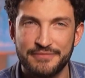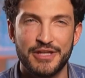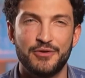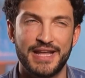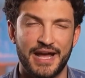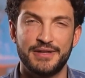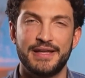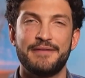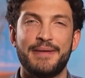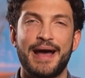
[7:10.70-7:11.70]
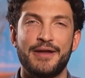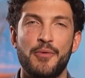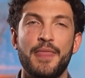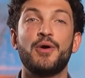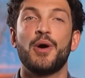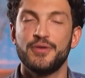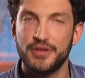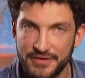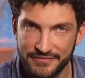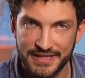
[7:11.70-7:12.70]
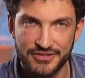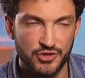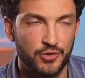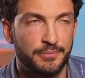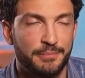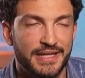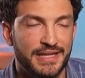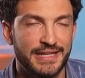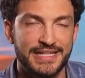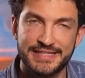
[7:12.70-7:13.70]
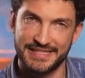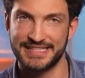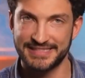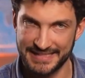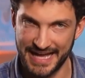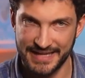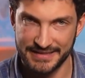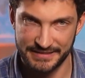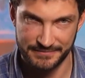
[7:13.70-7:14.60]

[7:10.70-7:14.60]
figuring out in advance what the long term effects are going to be isn't an easy task,